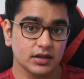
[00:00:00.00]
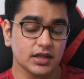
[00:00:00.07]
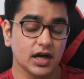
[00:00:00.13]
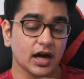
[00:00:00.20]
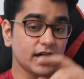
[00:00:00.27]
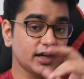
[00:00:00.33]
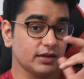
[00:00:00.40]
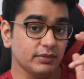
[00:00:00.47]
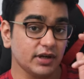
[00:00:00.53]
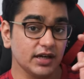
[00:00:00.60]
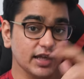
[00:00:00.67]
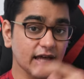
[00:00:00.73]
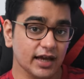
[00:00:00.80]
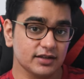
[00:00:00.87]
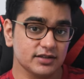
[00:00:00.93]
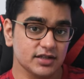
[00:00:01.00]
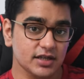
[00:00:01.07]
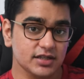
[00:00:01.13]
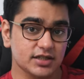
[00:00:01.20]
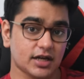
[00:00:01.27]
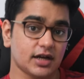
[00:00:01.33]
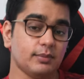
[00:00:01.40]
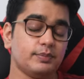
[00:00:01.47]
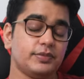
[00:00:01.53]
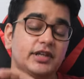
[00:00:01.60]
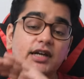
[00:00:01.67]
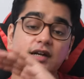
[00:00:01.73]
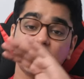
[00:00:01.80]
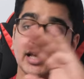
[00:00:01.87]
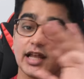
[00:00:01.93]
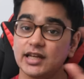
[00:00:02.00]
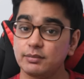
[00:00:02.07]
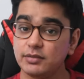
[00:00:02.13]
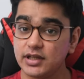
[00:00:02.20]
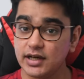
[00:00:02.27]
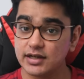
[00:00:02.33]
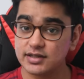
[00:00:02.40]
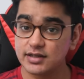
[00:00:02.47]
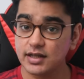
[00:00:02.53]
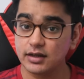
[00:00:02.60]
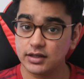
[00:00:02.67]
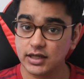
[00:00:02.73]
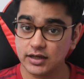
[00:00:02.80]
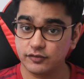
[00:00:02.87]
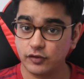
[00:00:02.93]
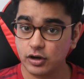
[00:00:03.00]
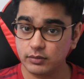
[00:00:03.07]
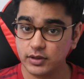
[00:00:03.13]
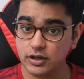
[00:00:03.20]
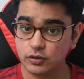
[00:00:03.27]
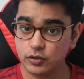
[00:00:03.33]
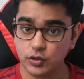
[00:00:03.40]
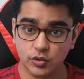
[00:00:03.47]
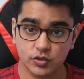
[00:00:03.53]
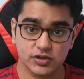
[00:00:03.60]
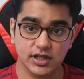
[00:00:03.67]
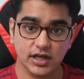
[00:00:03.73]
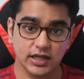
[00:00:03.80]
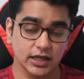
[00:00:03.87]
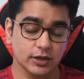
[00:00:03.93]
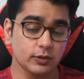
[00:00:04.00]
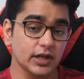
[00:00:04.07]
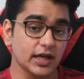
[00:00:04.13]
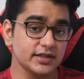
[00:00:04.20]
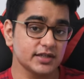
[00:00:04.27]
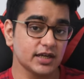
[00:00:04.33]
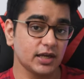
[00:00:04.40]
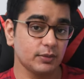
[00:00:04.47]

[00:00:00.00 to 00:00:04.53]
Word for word: the RME DAC just completely eliminates the need for me to use the Equalizer